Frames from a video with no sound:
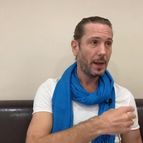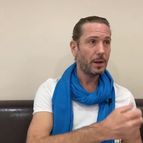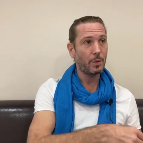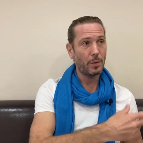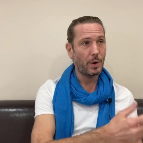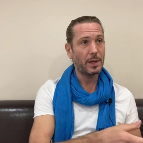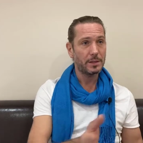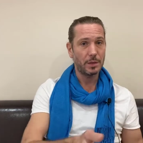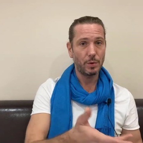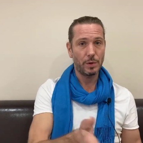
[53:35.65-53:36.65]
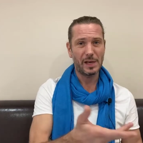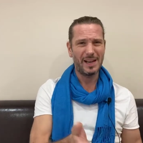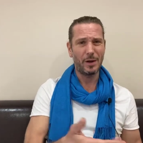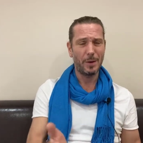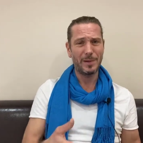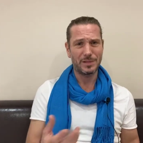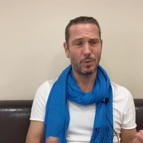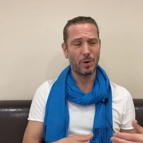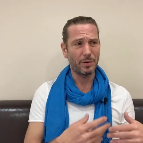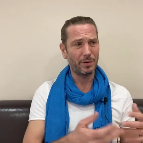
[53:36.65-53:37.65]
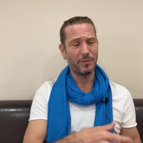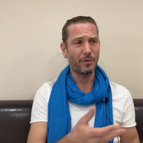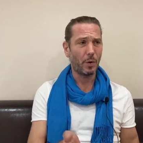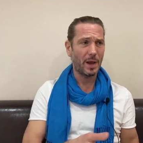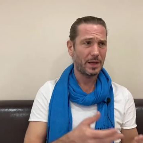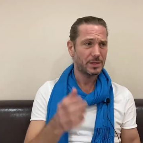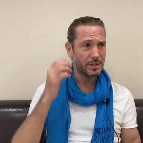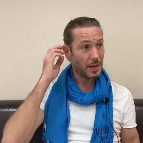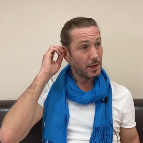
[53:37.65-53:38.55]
and we went and we clean up and so on the forest.